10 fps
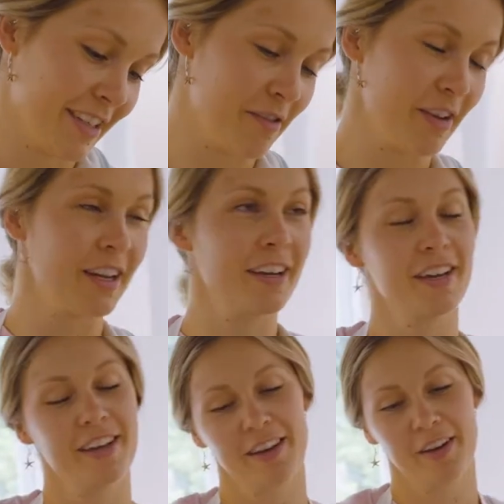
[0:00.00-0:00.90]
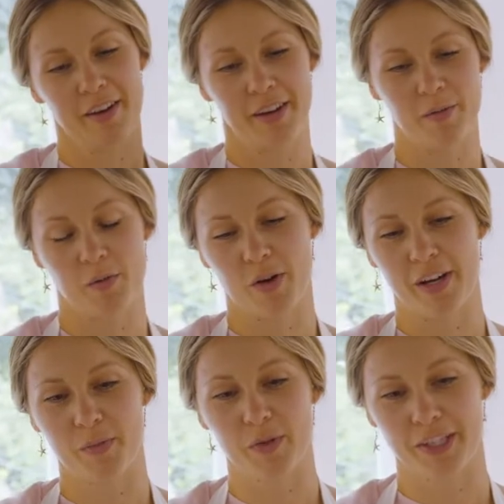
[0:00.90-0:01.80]
I think I'm
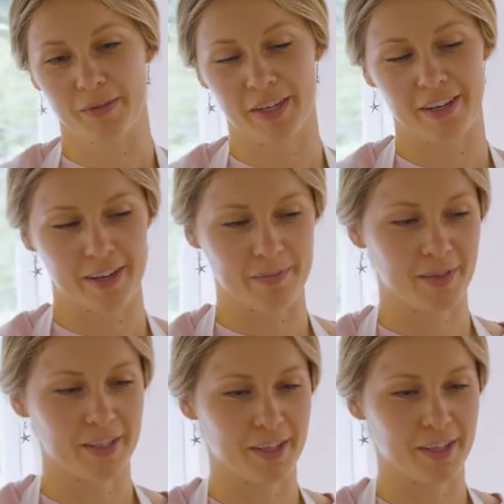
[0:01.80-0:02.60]
quite a wuss when it comes